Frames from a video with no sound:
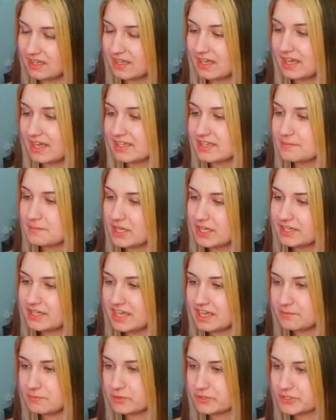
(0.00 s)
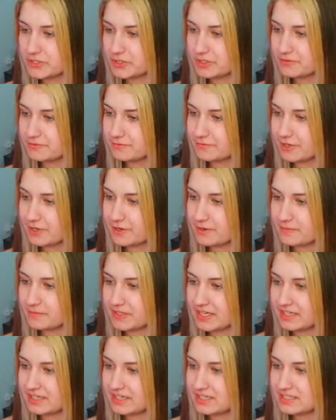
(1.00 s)
i am unable to confirm
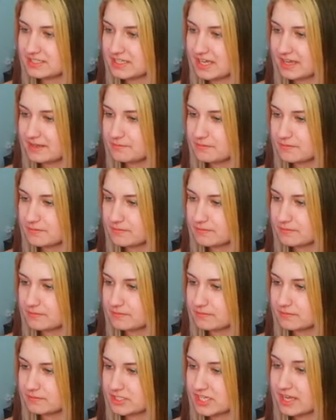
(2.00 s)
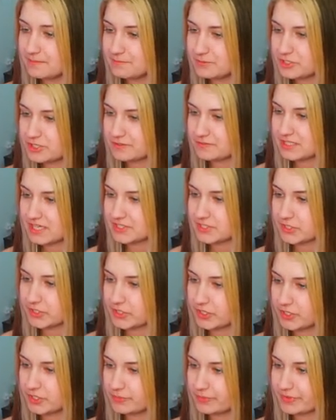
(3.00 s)
that a time time shift has
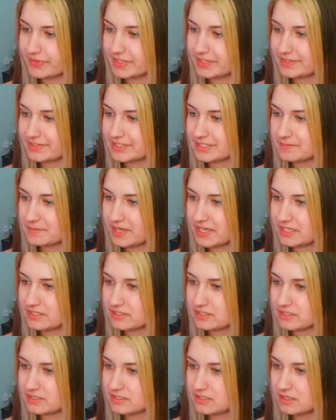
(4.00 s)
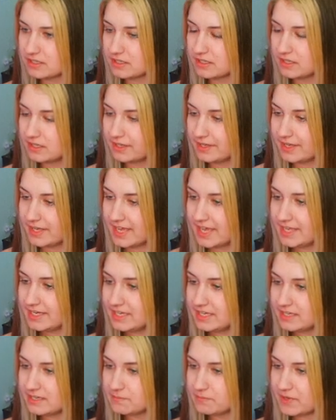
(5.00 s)
occurred within this space.
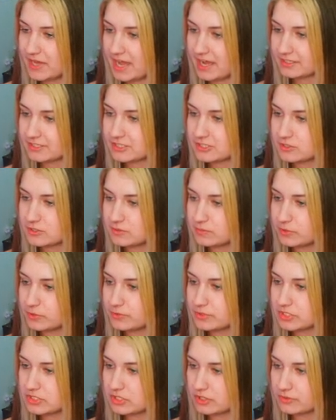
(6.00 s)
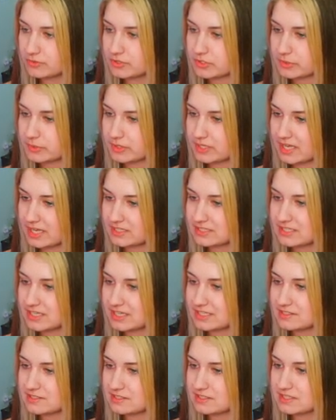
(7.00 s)
Any impact to the bluestones creates a
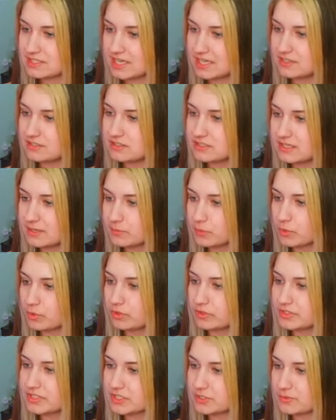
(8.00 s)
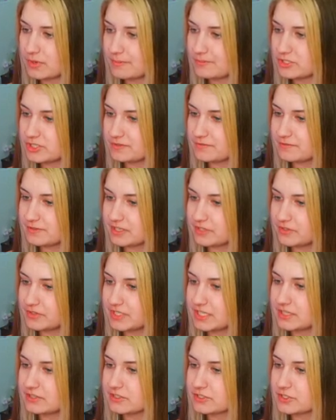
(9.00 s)
sustained temporal disruption field
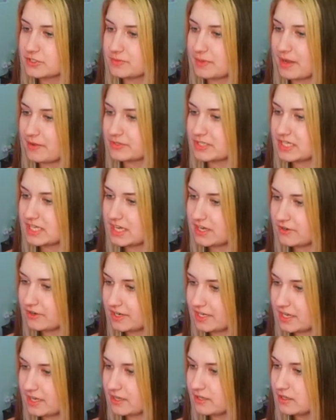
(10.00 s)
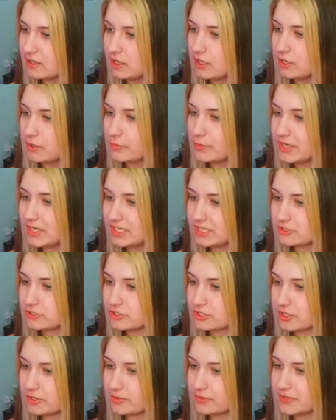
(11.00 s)
in the surrounding area. Readings
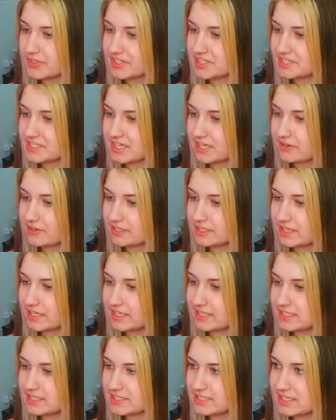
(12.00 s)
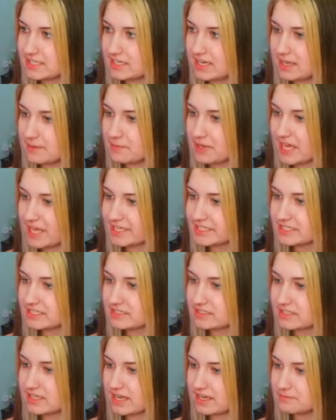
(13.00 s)
show that this area is in a
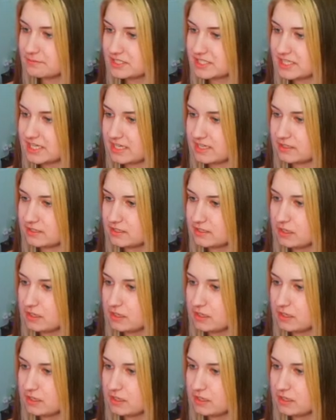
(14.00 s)
past time state.